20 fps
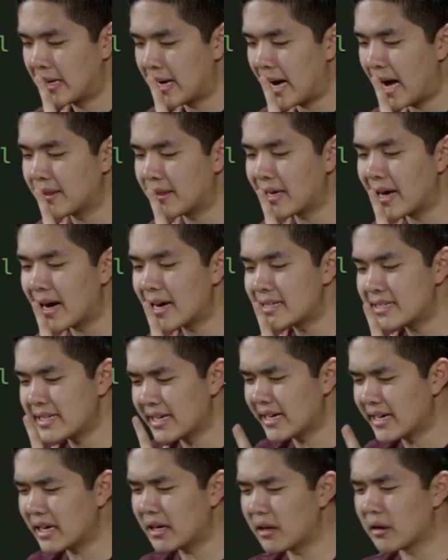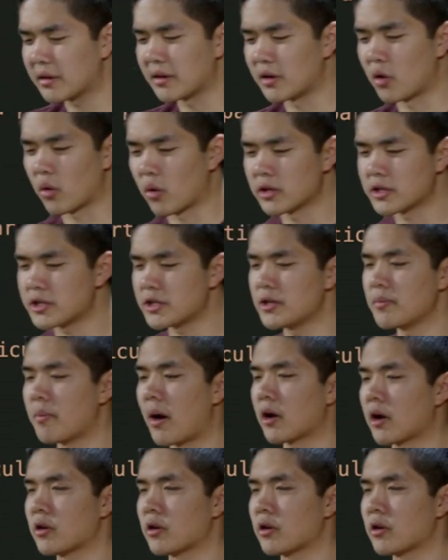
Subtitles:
And the idea is, in order to do model